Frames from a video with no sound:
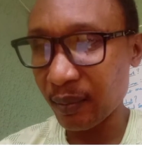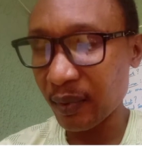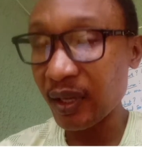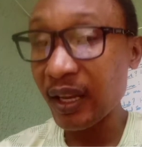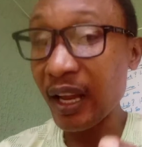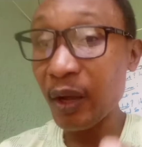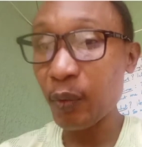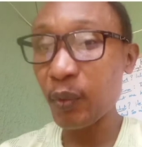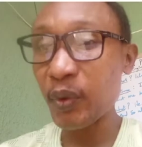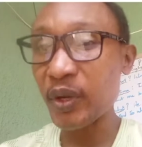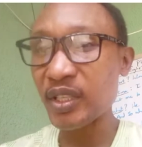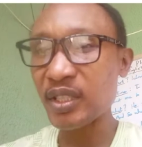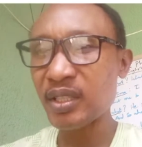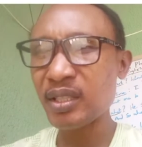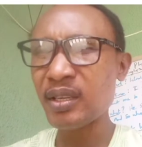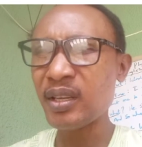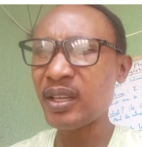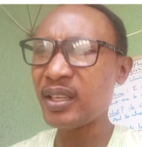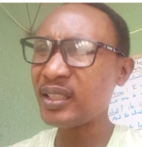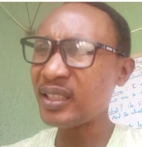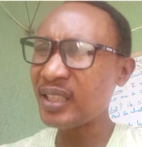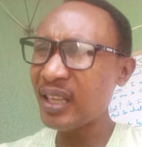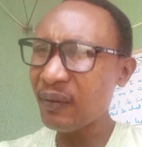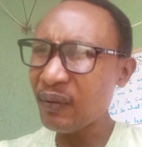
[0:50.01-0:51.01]
language,
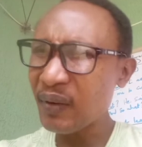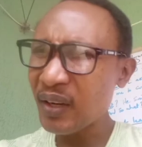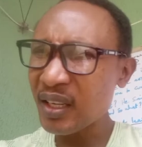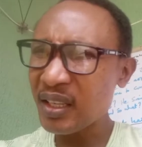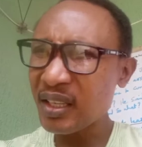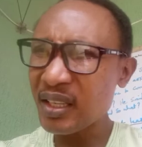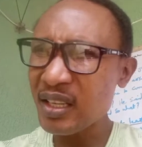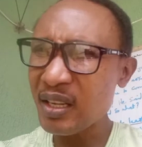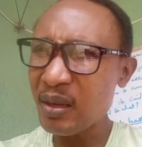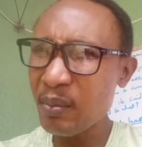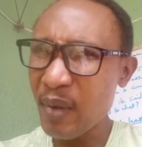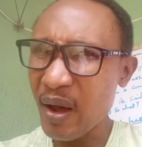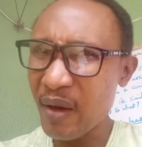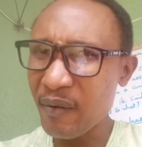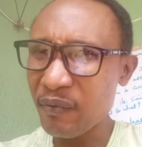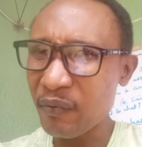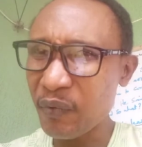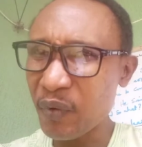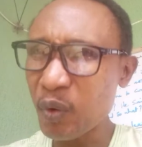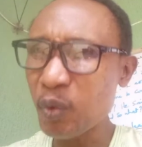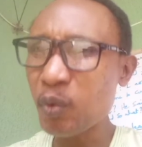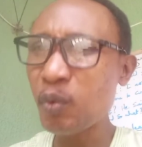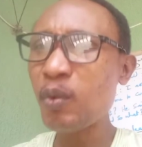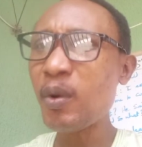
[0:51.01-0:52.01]
definitely my
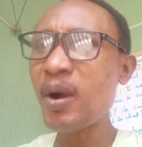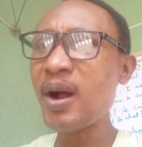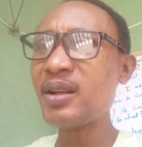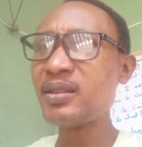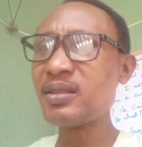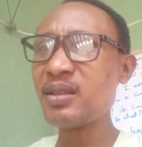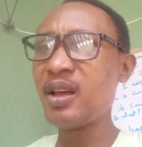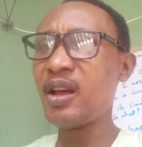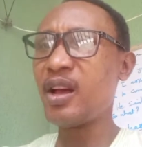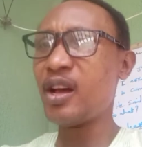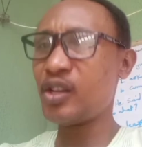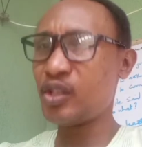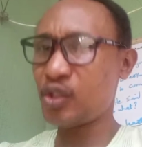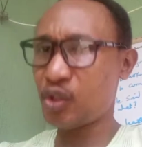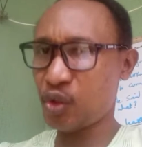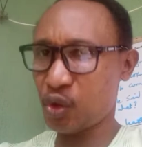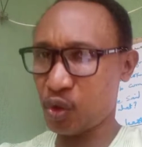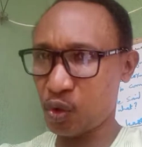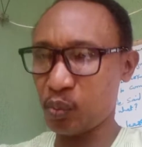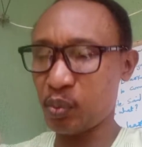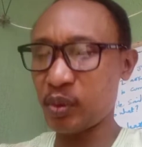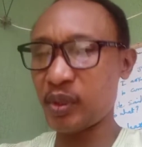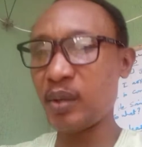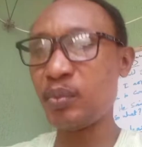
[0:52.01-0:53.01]
viewers
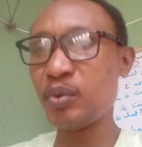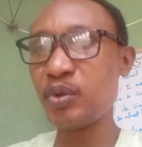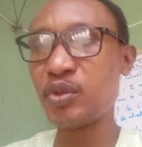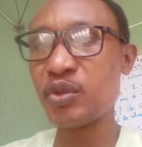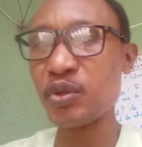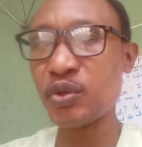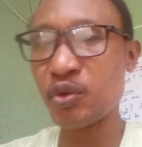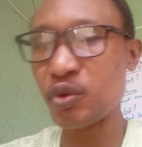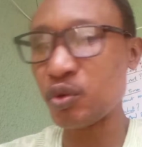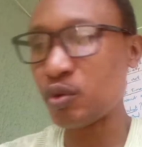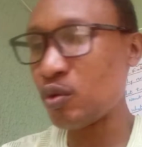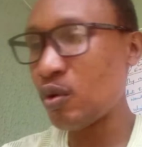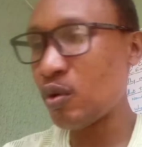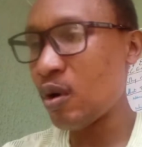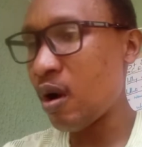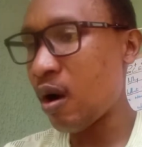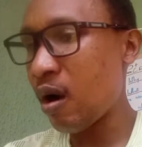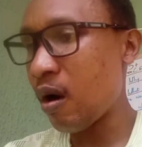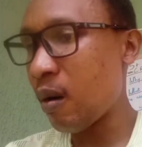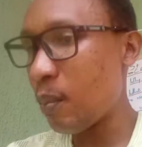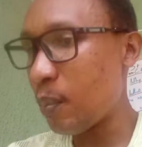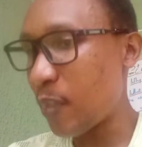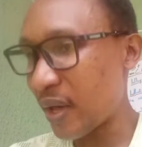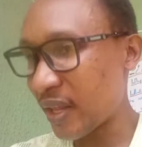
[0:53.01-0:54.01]
should be able to do
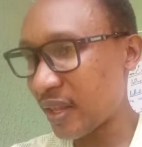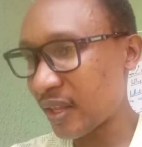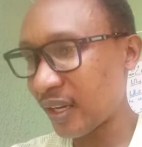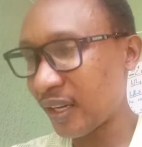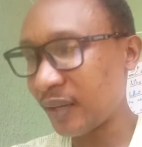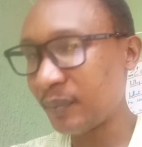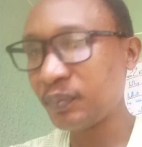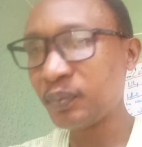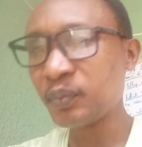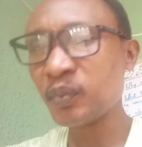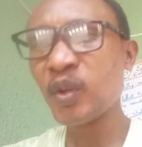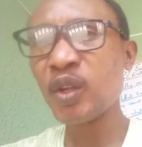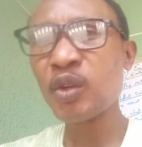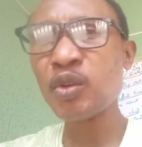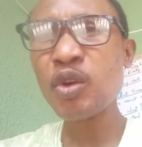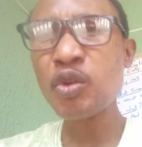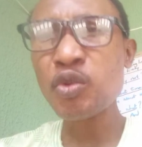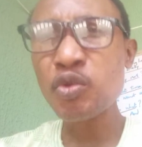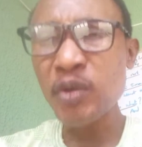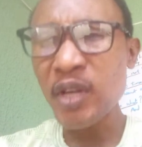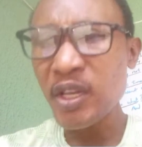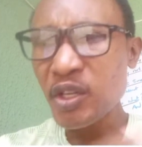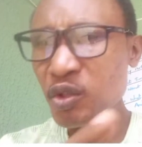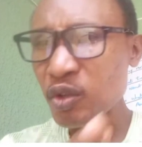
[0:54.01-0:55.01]
better. So
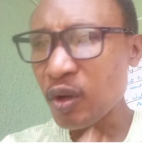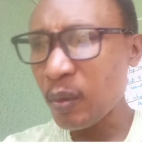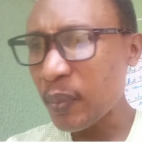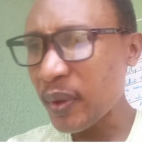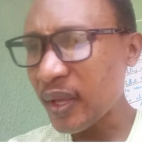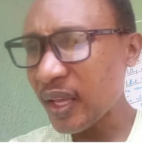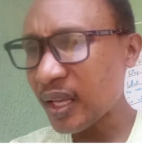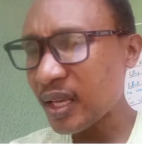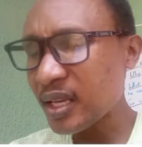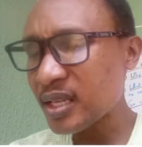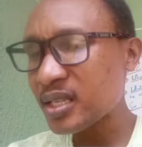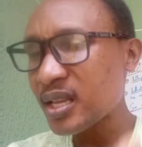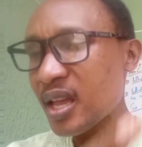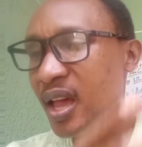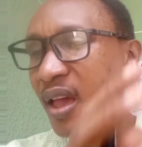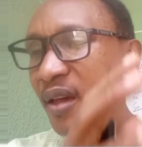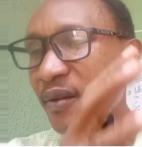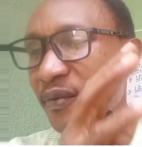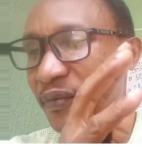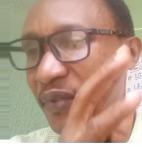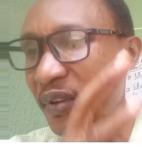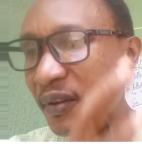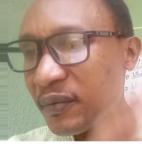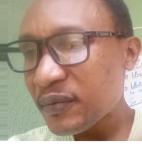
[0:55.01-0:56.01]
today's topic is
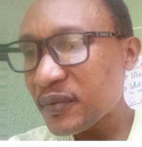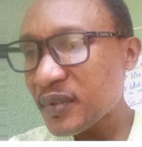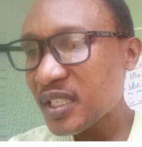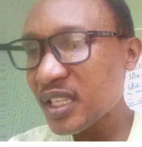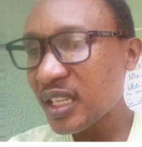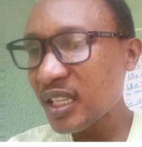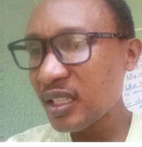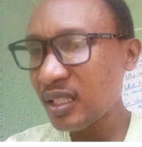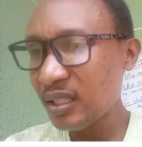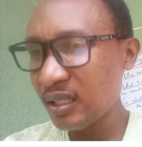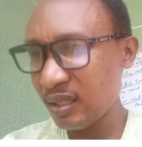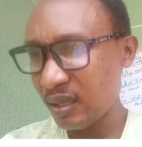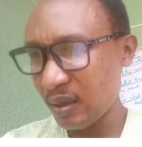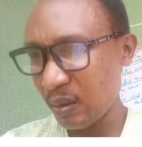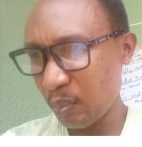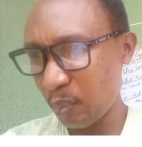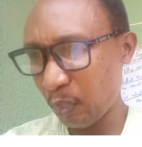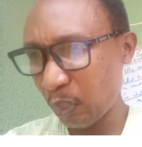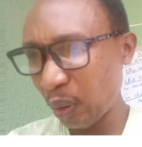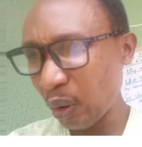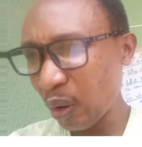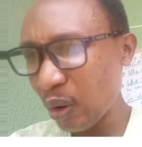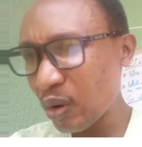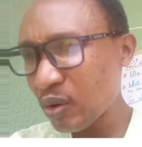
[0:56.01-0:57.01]

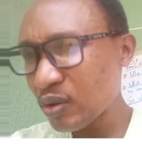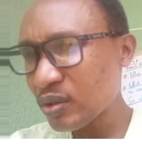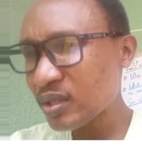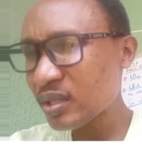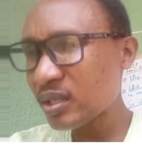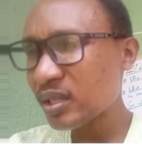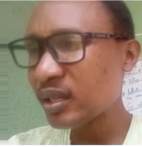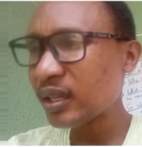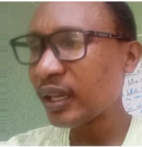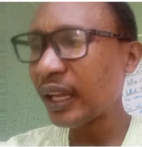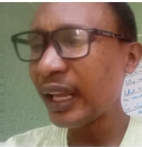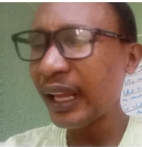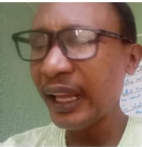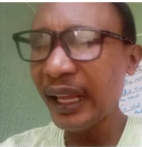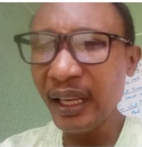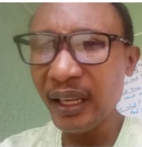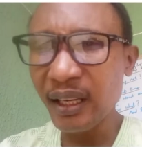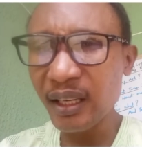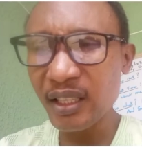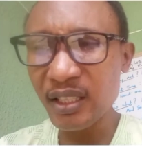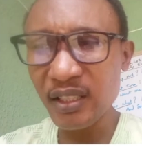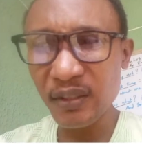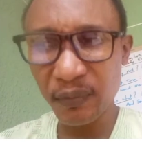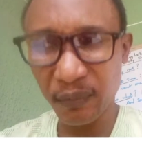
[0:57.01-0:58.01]
15+
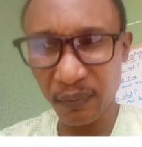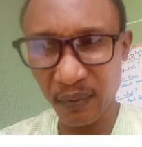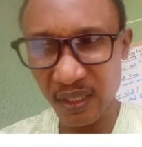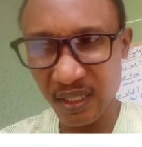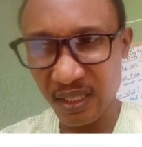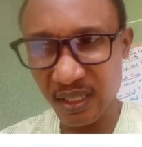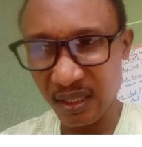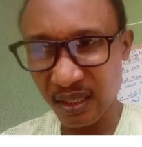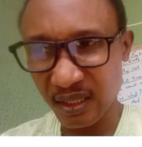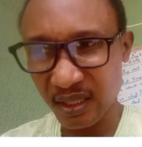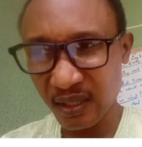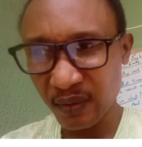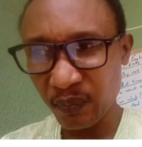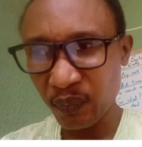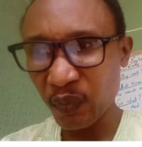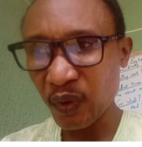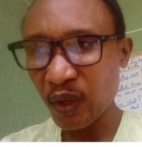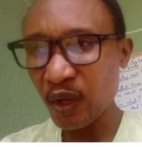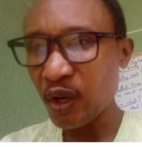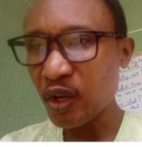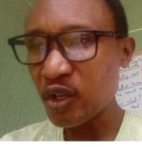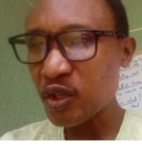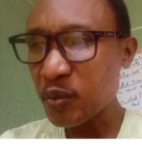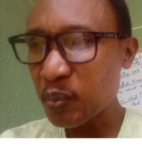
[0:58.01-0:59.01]
English phrases.
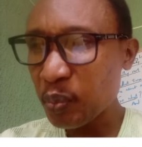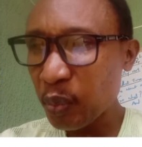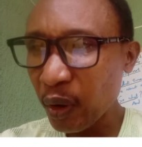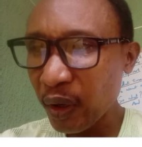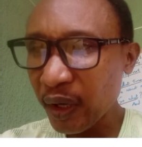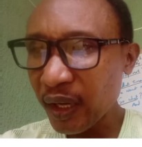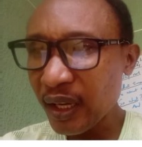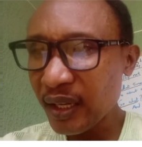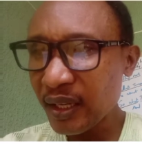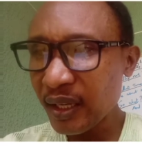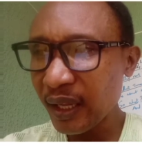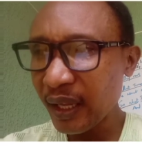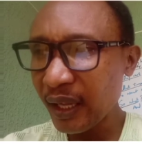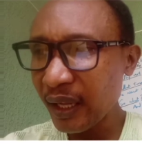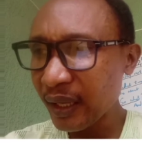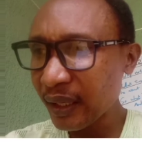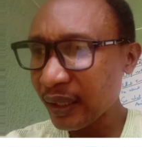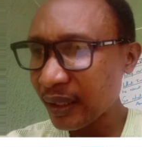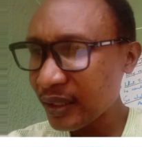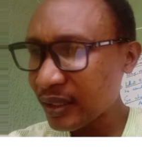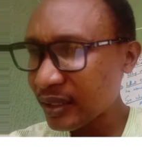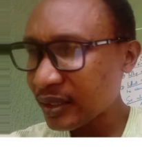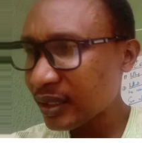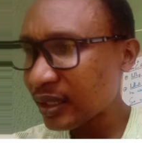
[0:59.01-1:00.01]
Spoken
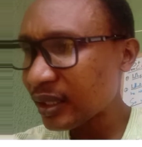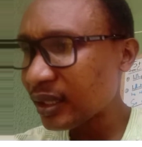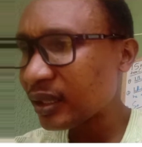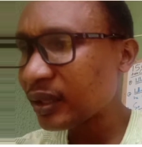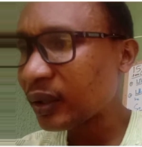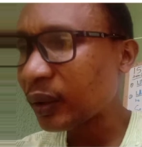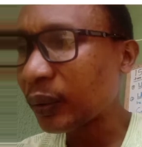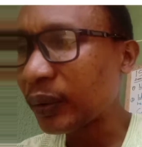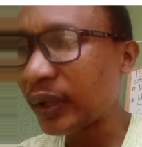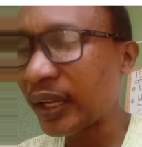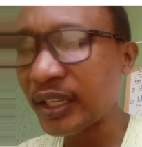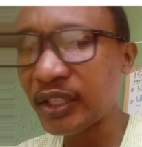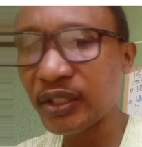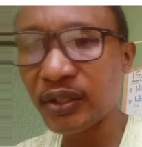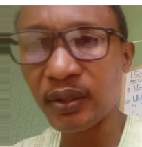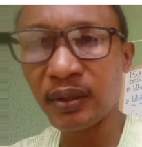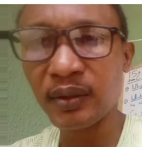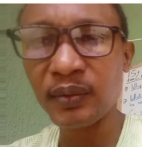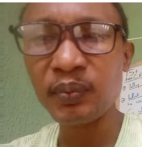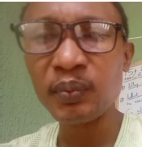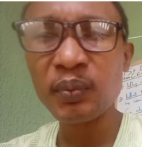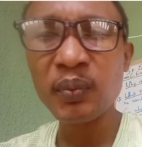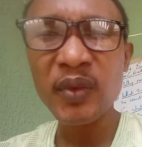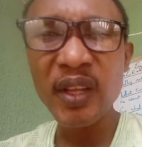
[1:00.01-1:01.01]
English
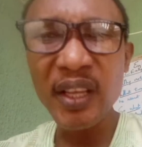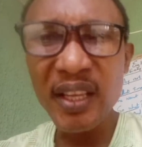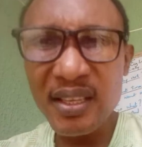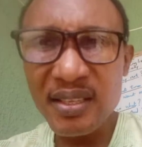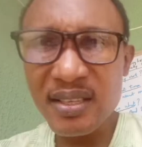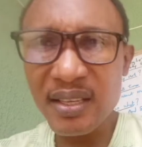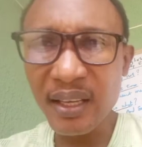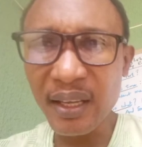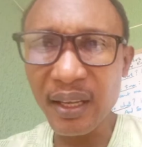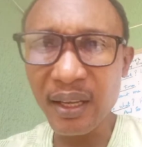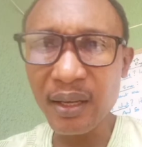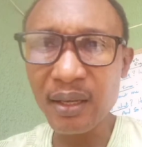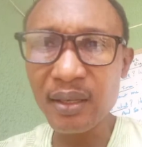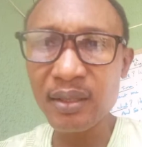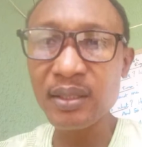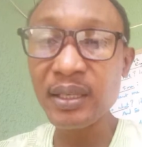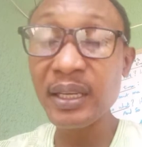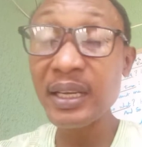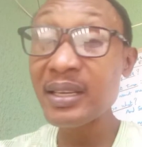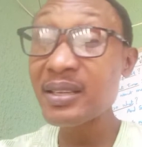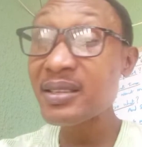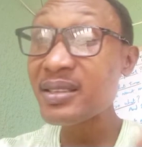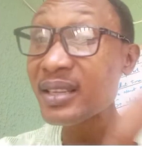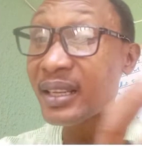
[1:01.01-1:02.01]
connection, easy English.
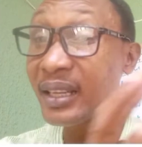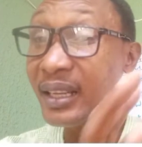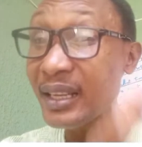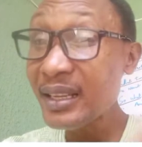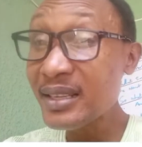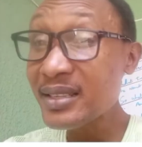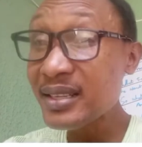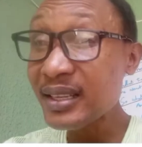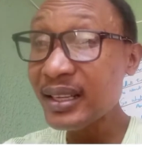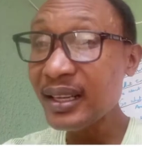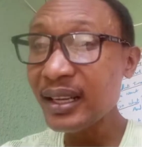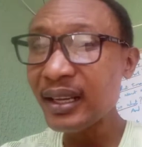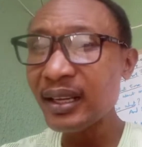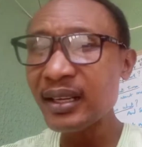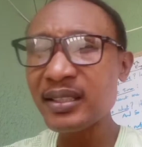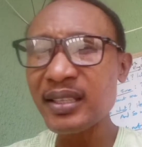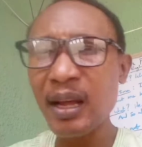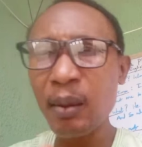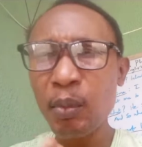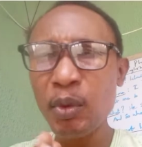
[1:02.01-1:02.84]
It is easy English.